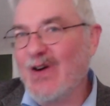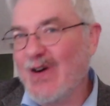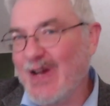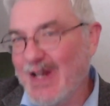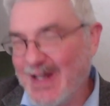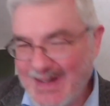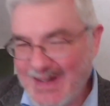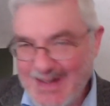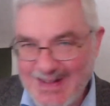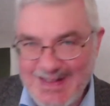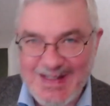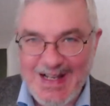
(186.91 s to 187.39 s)

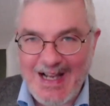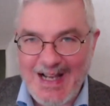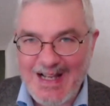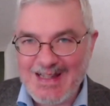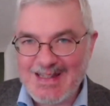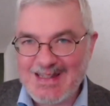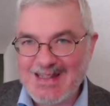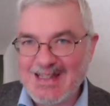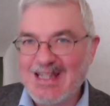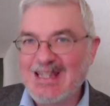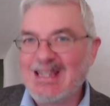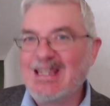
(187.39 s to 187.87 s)
insights
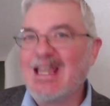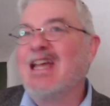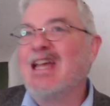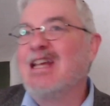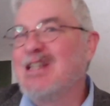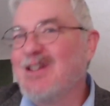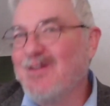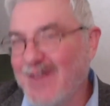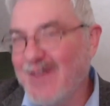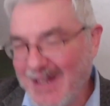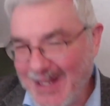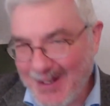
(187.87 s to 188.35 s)
that they
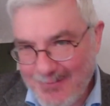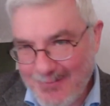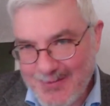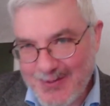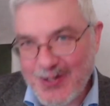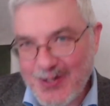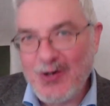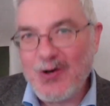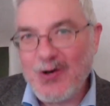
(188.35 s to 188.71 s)
developed